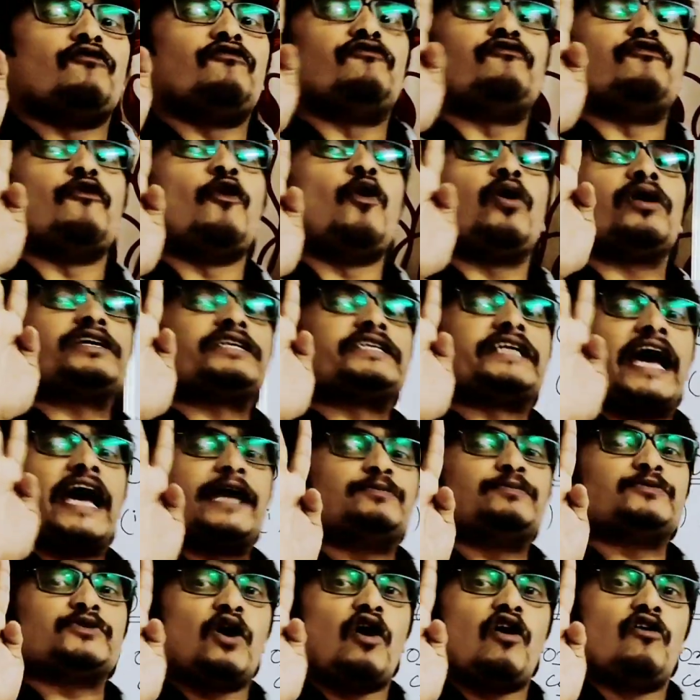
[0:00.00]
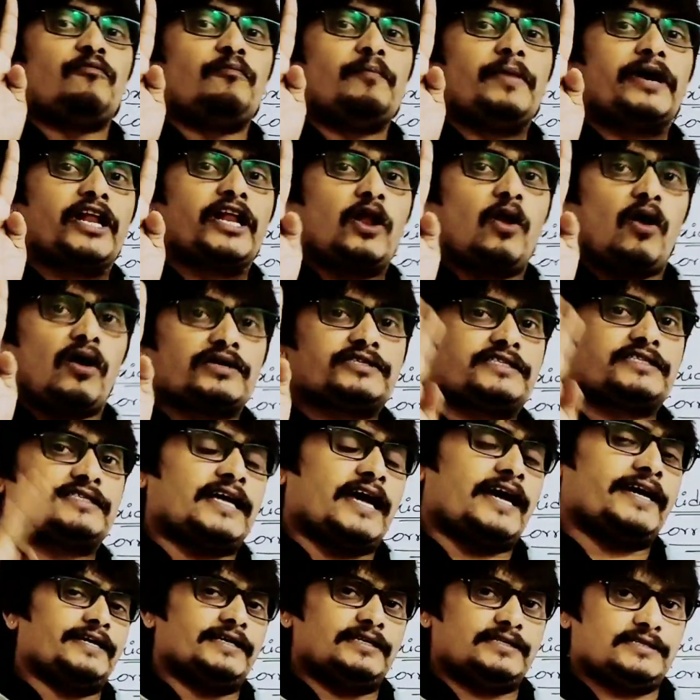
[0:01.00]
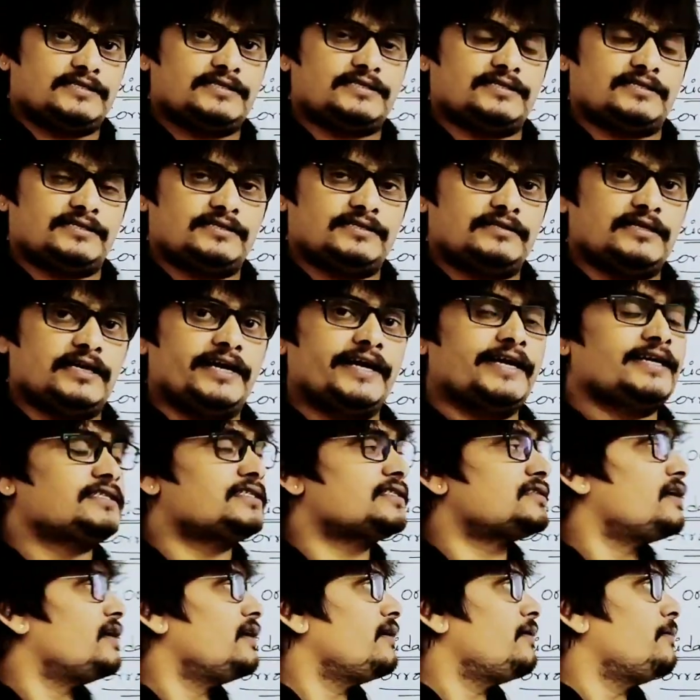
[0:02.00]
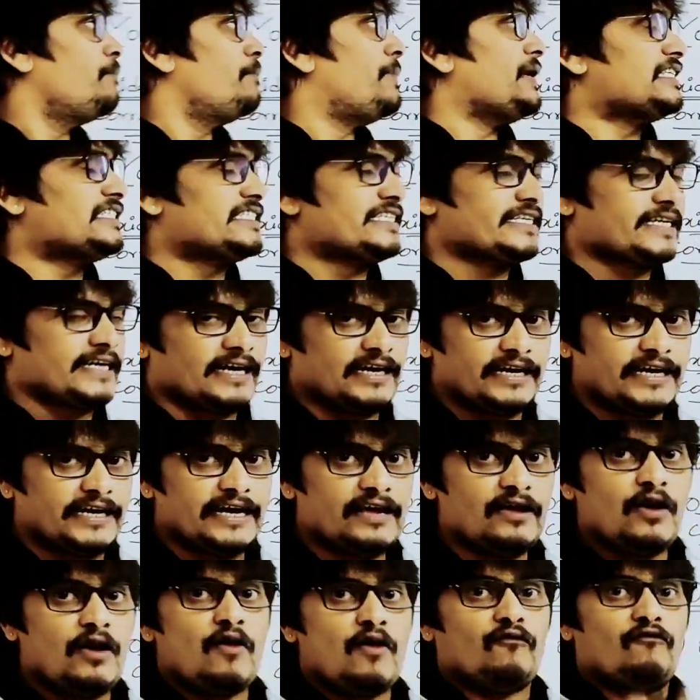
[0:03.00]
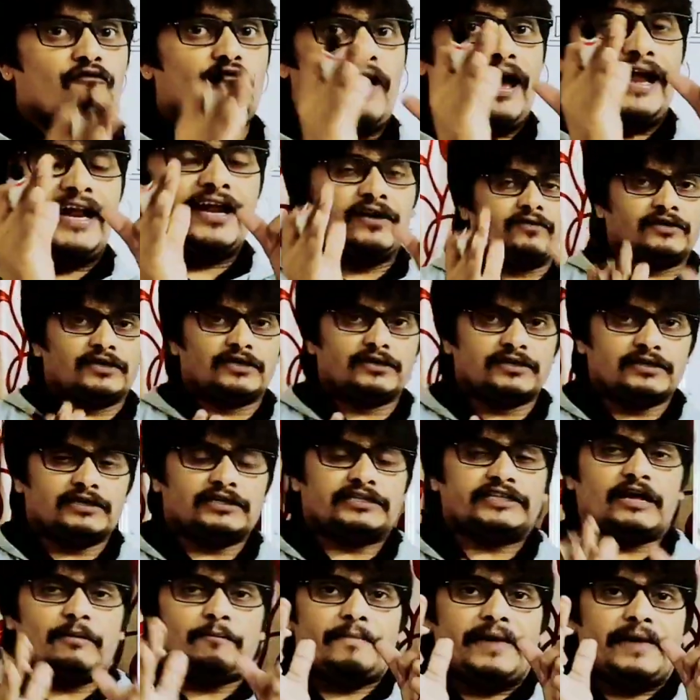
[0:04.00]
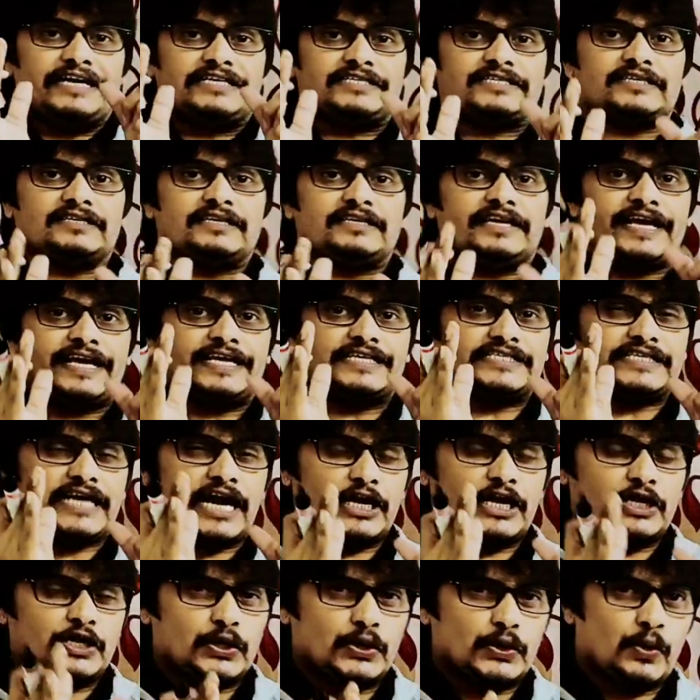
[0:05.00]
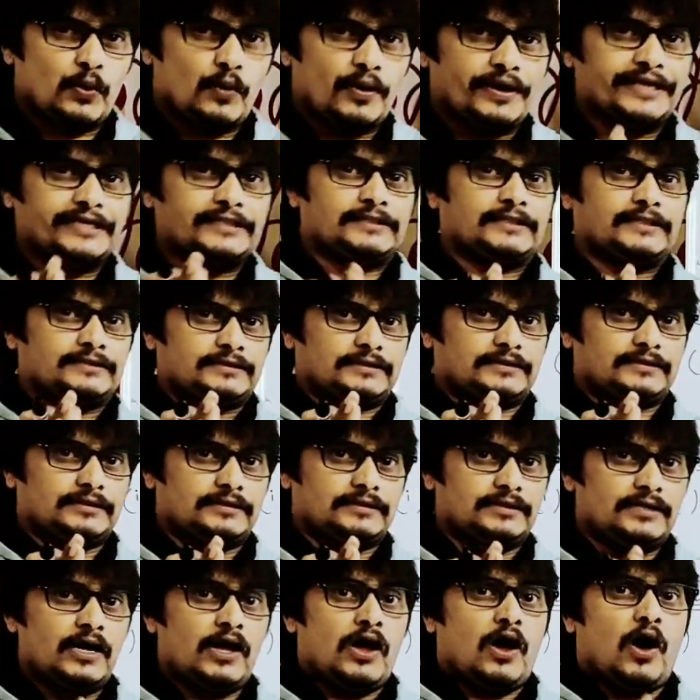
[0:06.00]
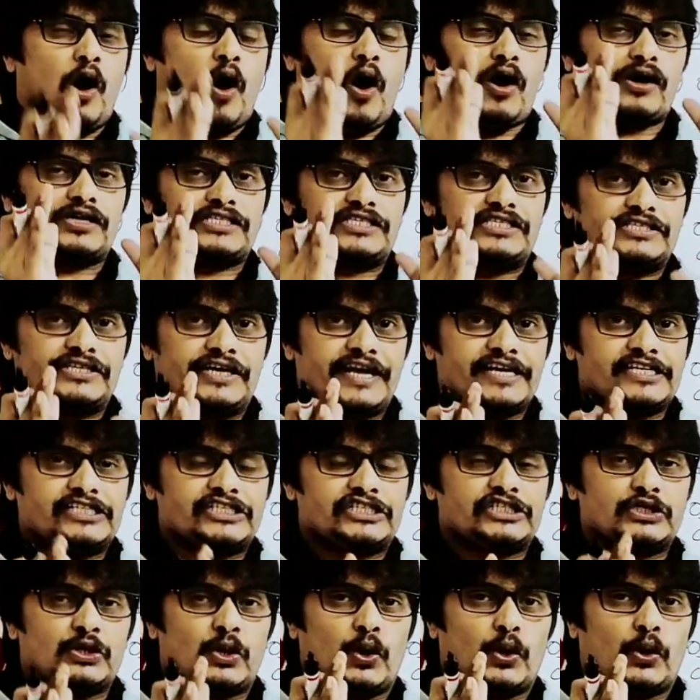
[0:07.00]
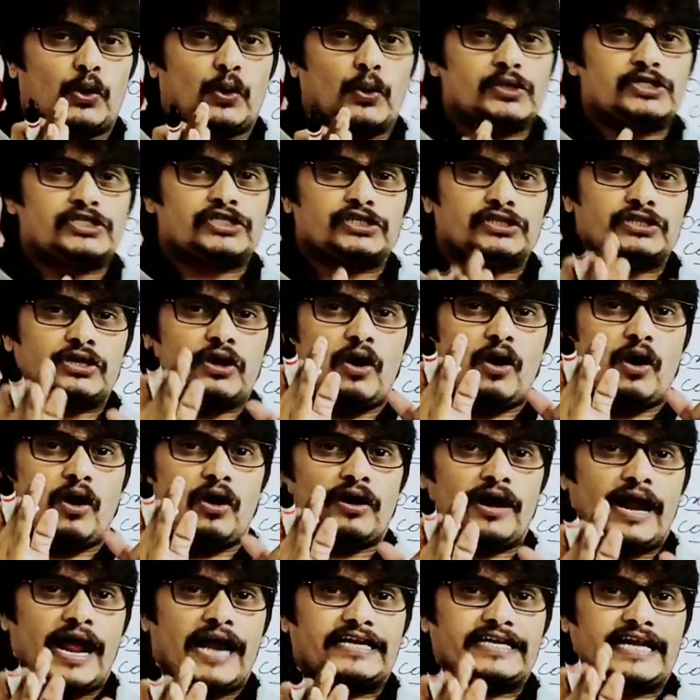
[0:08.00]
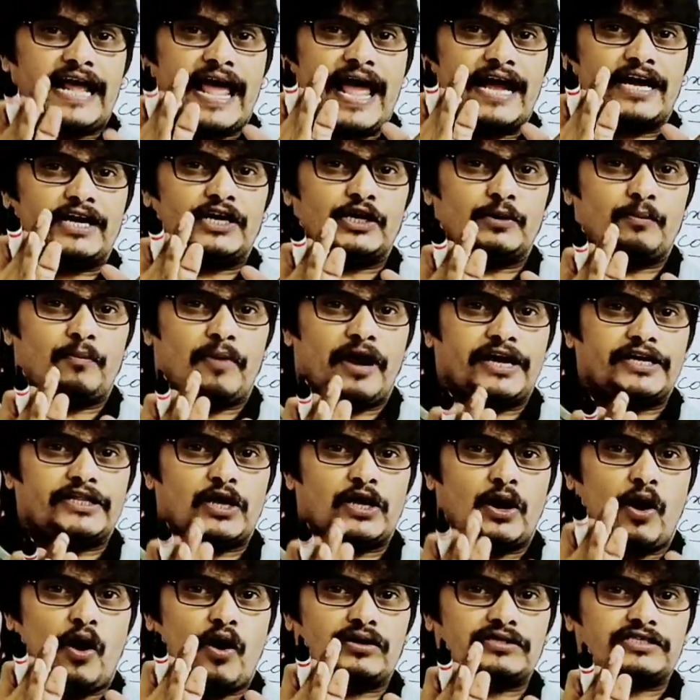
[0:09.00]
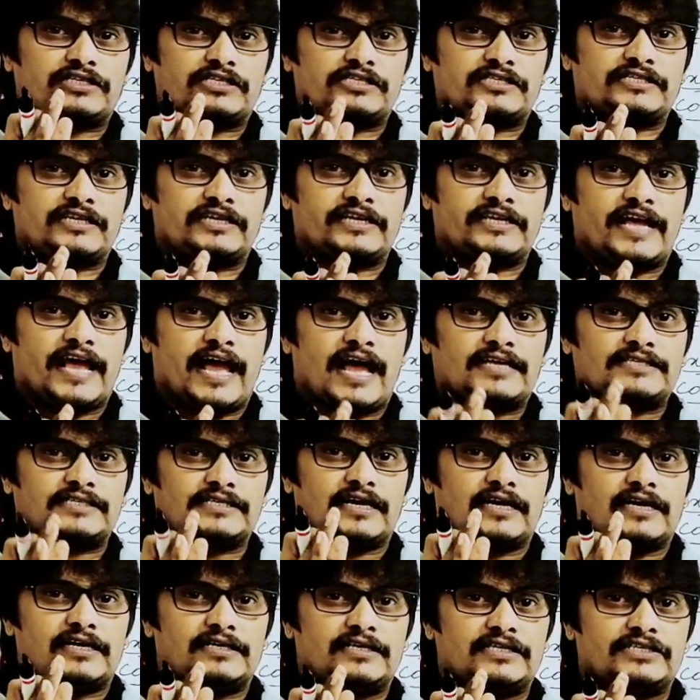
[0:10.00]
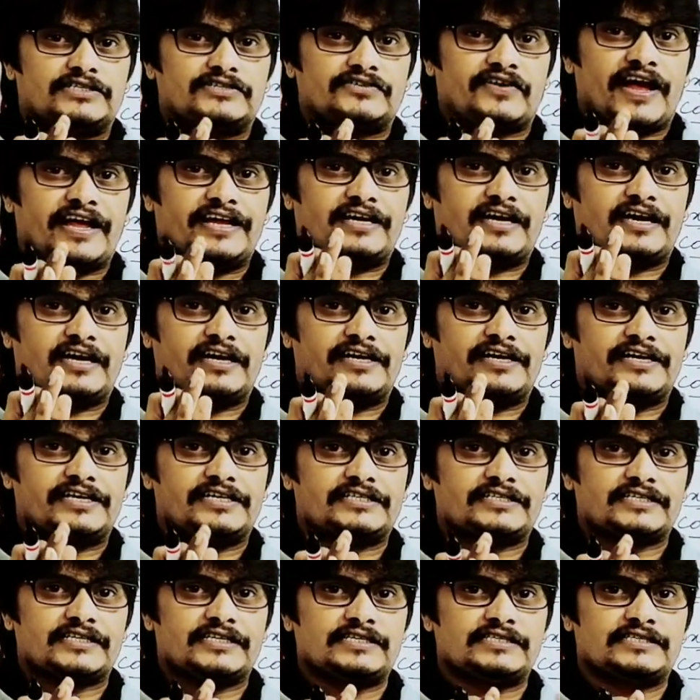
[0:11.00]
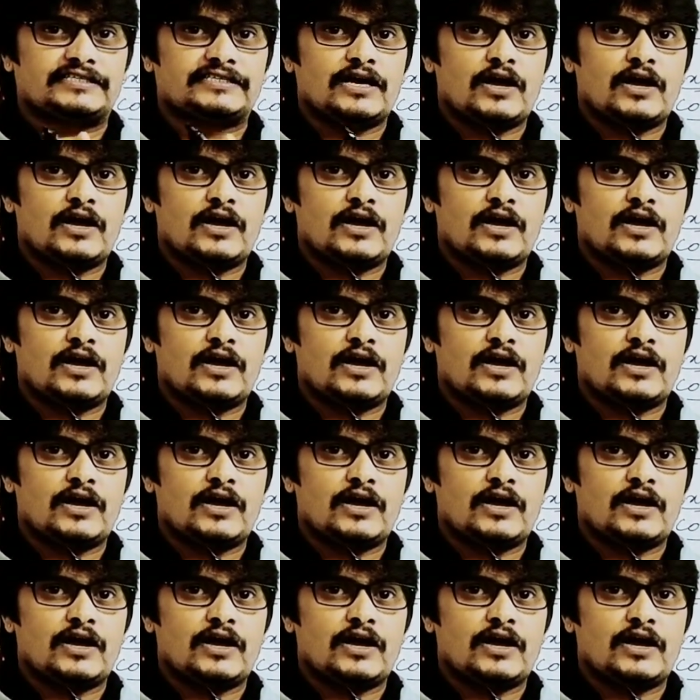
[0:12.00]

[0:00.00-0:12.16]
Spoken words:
4 types of metal oxides. That is, basically whenever the metal is undergoing the oxidation, corrosion or attacked by the oxygen gas under dry conditions,